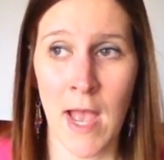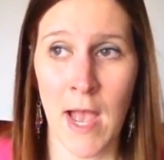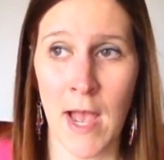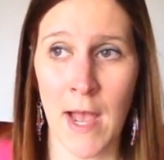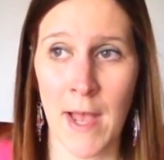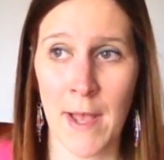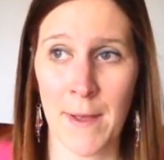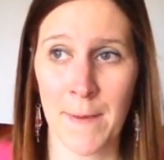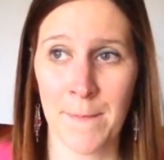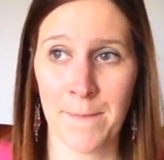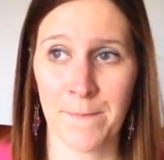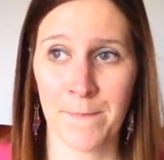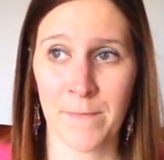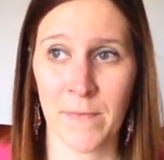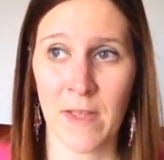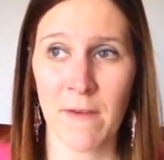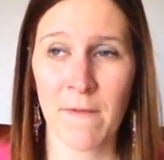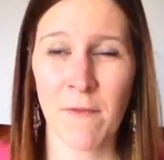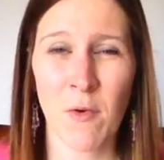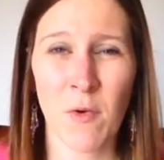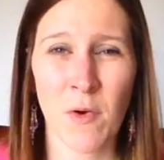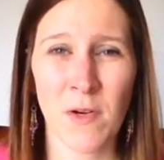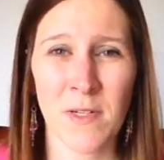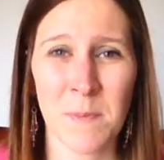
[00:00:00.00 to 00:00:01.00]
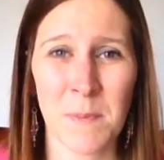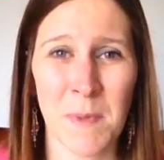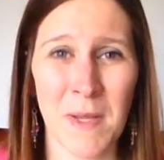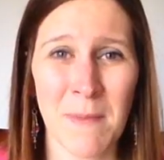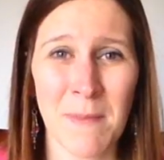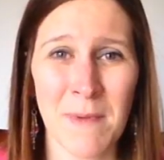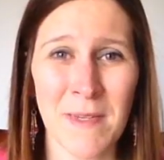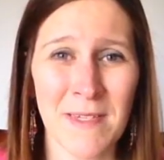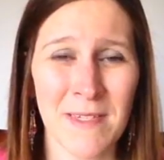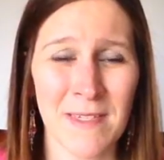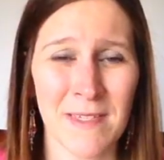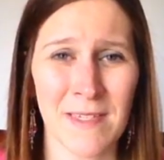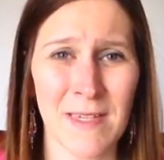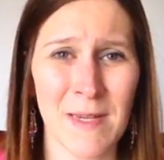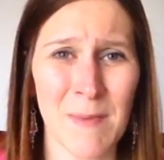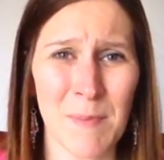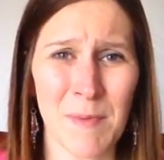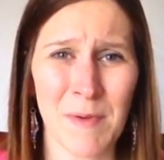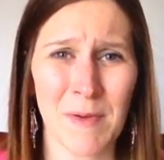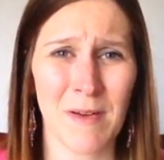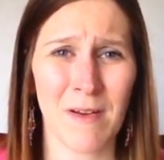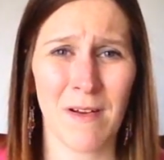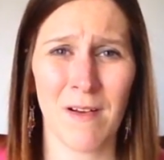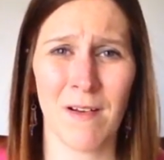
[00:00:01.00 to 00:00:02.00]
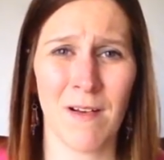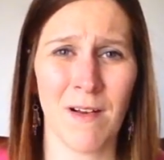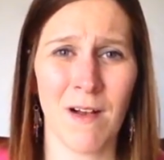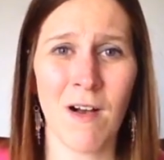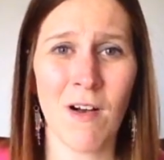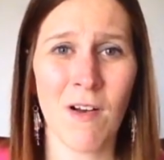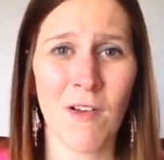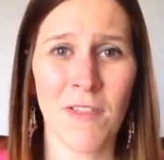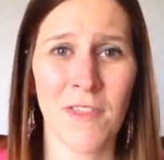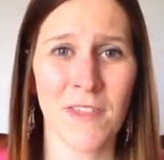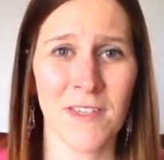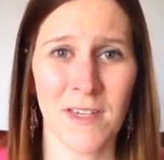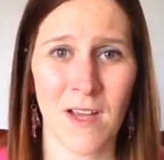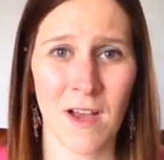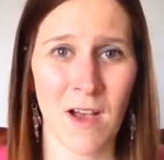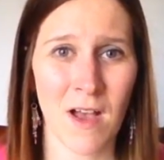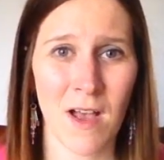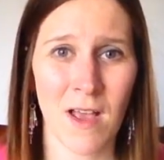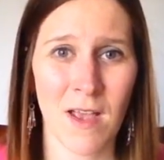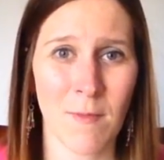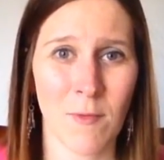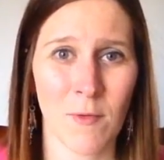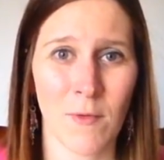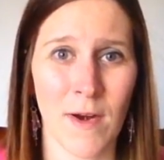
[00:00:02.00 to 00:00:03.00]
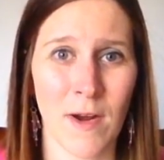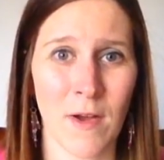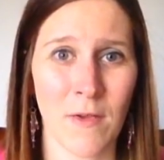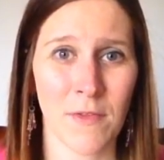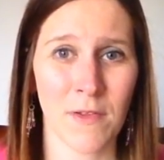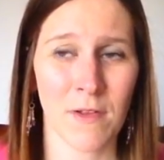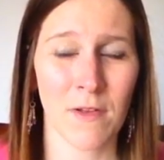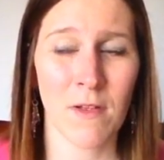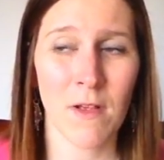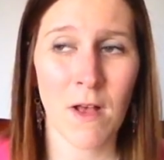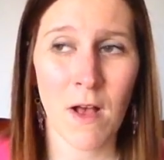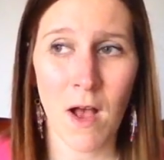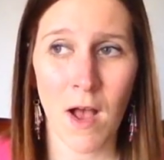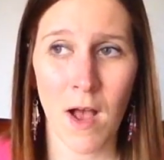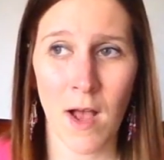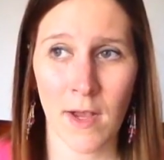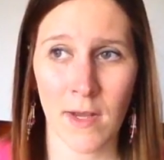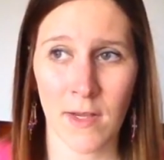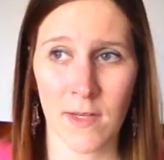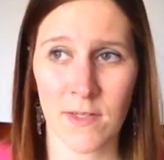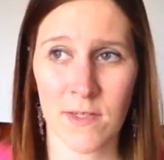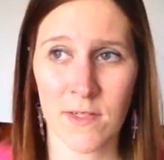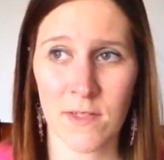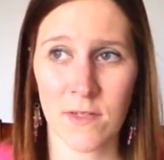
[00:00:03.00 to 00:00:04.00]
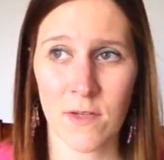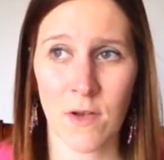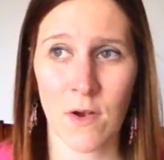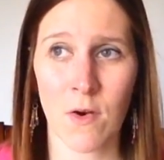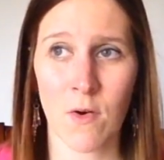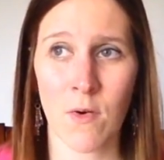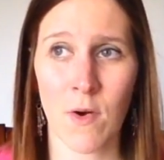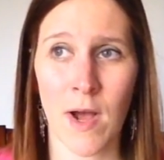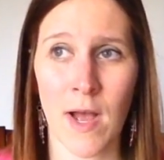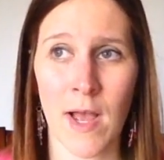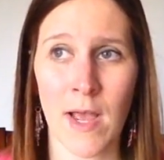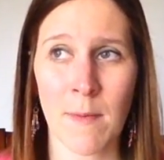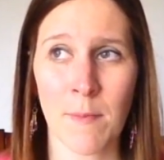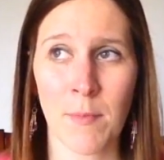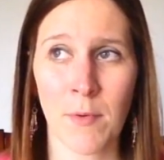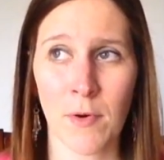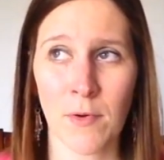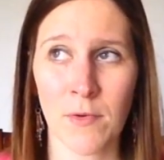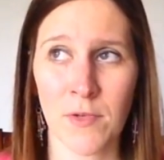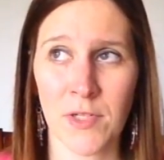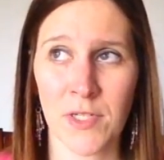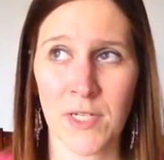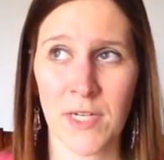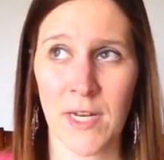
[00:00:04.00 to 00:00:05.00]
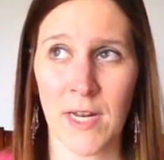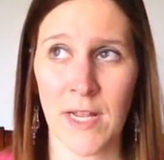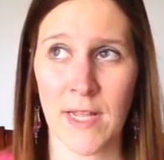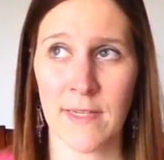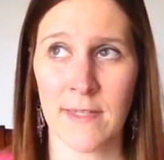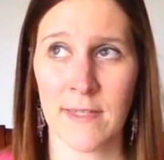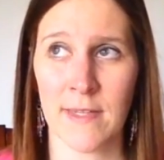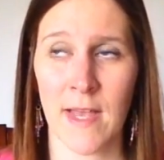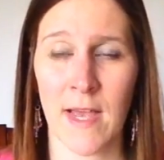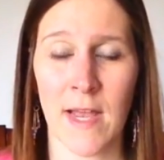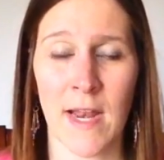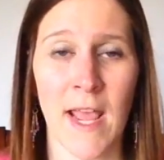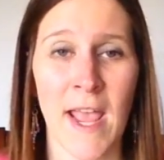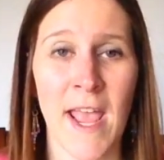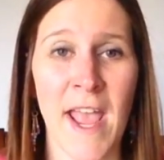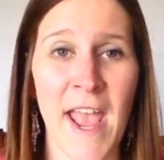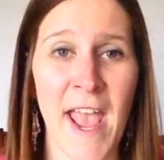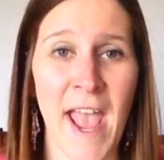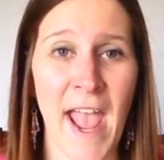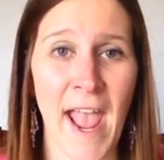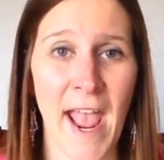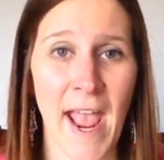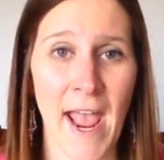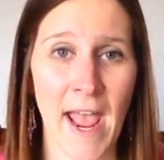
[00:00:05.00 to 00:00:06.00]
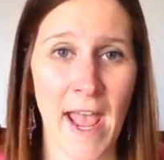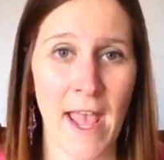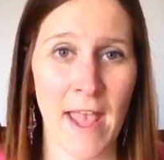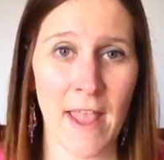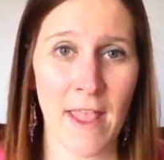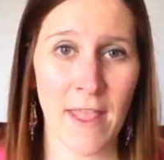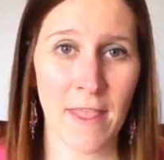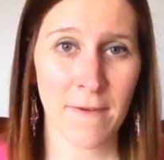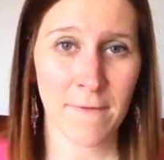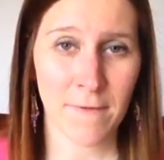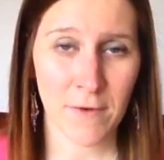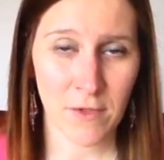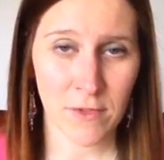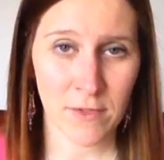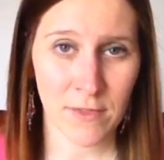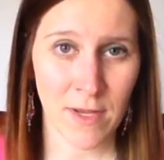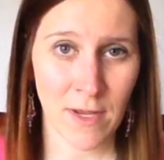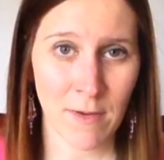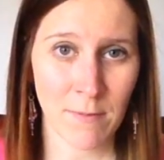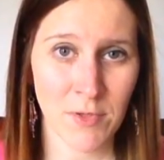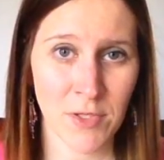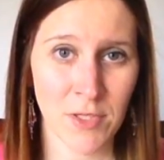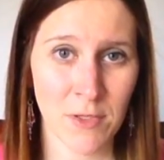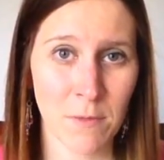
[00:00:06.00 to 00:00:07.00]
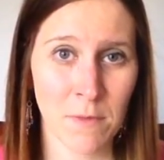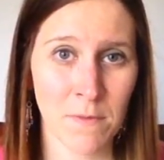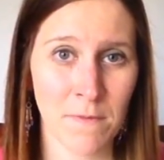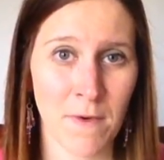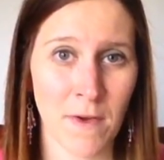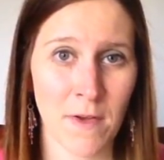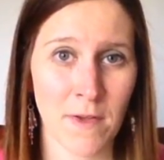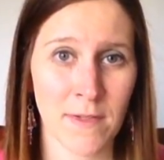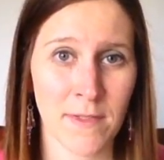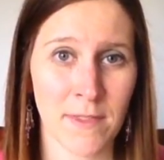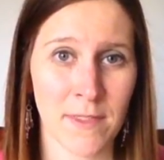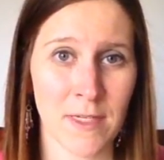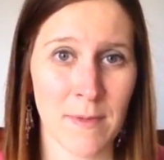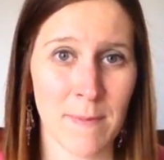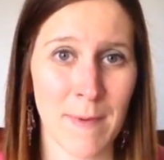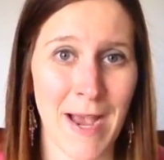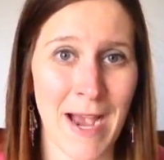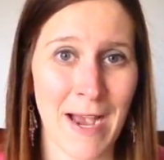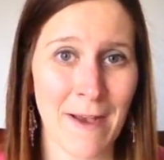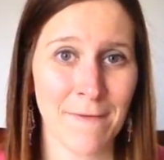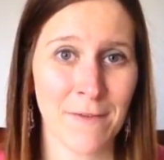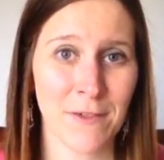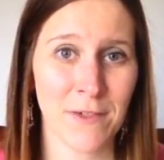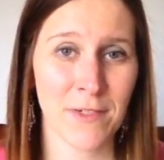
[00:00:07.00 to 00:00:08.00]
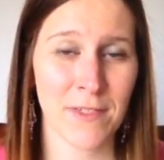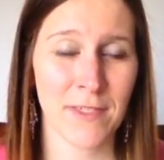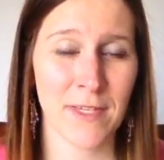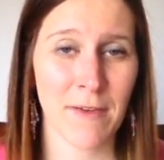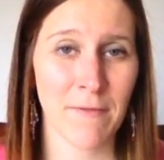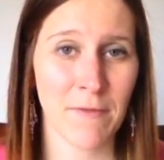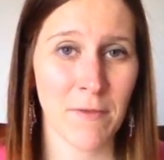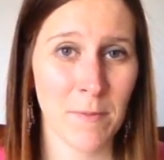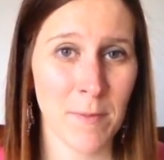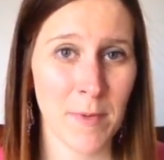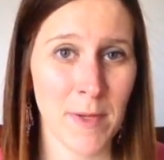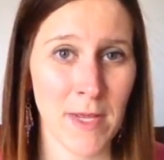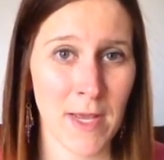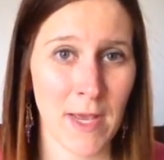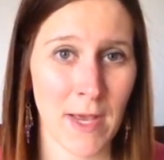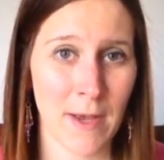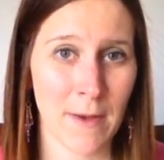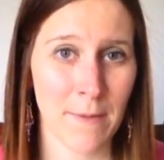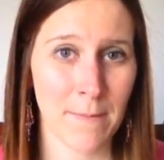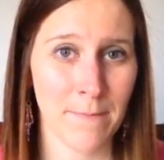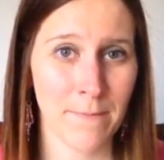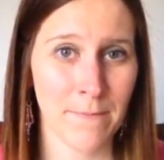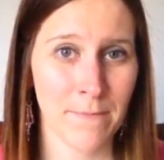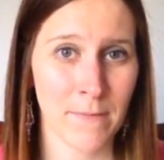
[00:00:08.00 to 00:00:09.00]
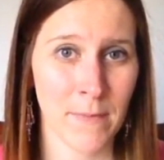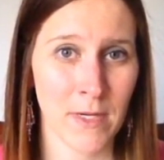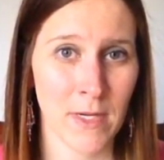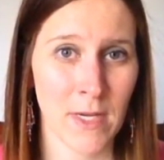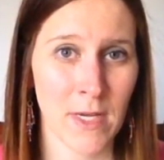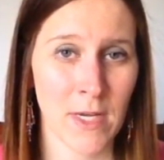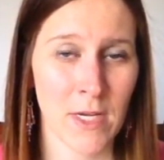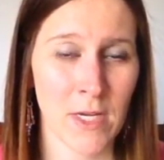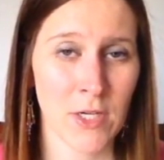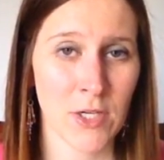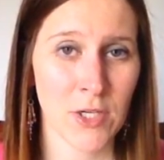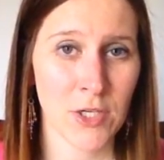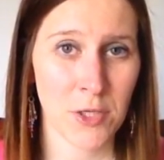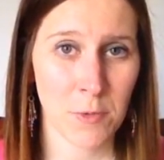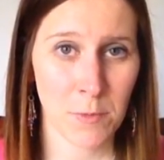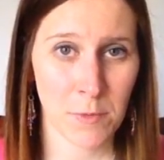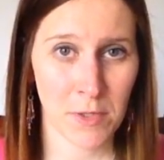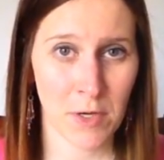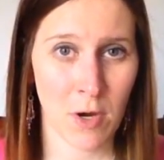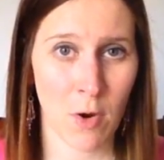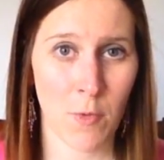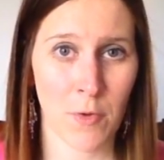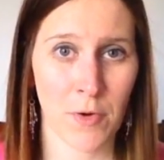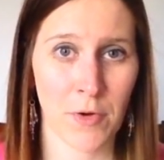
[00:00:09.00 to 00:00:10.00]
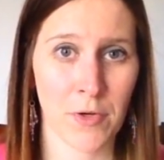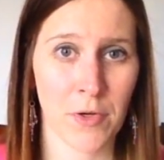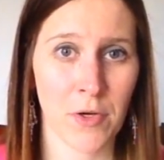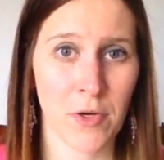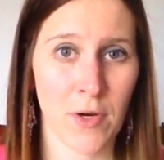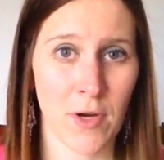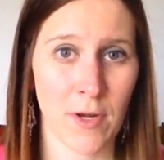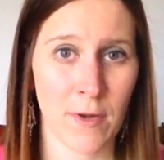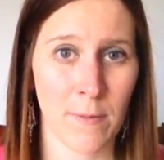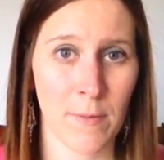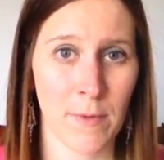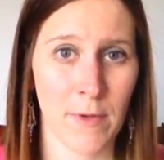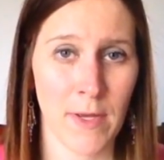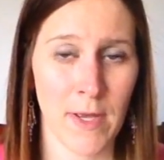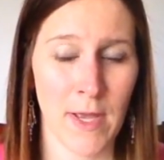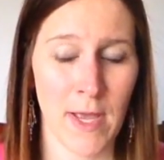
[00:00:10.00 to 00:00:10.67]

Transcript: Of course, babies sleep all the time around the clock. So I approached it as that the first time she would fall asleep after 7 p.m., she would go in her crib.